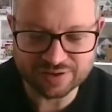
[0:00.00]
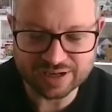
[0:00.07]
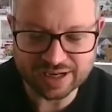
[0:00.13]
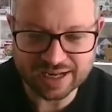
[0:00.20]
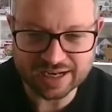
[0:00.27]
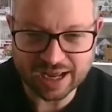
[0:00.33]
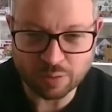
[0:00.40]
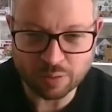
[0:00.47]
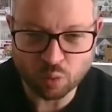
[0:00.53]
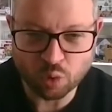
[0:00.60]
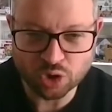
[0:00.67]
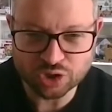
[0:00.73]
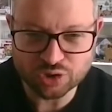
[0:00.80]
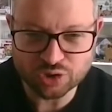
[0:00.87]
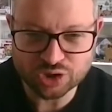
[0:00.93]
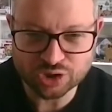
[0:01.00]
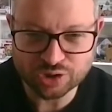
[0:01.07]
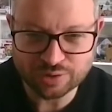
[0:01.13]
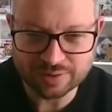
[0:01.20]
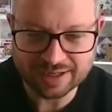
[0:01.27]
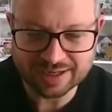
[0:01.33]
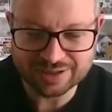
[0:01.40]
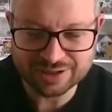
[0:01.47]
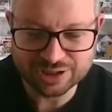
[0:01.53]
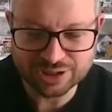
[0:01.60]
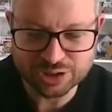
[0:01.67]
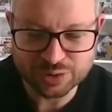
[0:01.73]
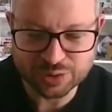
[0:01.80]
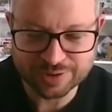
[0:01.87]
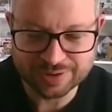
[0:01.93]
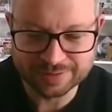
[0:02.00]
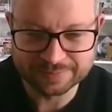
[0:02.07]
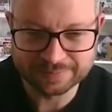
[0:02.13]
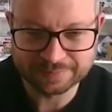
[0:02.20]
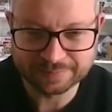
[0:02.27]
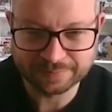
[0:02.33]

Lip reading: and what you do at Indigo Swan?